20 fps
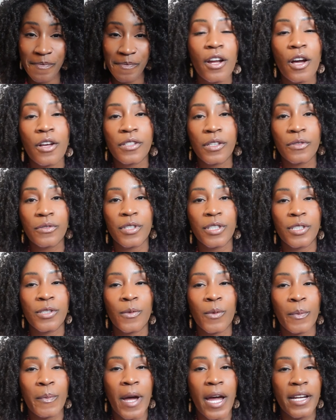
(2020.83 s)
also just a
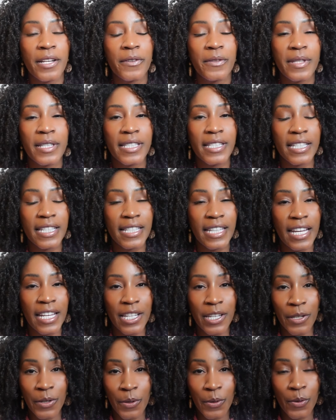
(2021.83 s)
reminder, this is a
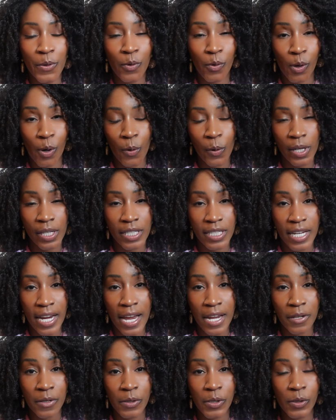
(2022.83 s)
new growing channel.